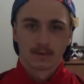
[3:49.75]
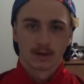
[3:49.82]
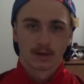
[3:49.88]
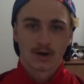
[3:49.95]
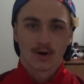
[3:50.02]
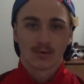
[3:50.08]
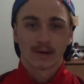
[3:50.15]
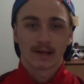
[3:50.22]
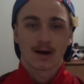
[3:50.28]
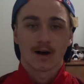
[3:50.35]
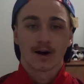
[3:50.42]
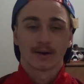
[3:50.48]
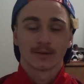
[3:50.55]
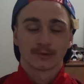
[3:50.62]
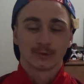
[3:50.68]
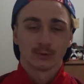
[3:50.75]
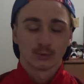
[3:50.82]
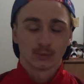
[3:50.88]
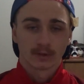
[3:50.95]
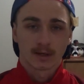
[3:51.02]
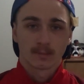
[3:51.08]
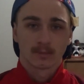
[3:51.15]
Going on
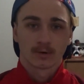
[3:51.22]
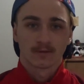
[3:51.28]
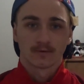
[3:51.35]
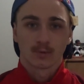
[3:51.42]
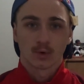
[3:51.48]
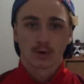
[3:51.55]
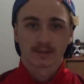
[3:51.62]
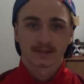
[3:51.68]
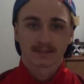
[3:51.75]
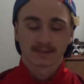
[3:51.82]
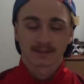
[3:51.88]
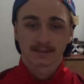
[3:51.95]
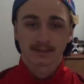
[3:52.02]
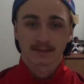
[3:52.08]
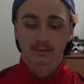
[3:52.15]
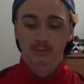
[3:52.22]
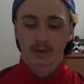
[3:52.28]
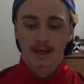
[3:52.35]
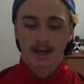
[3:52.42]
to number 14, we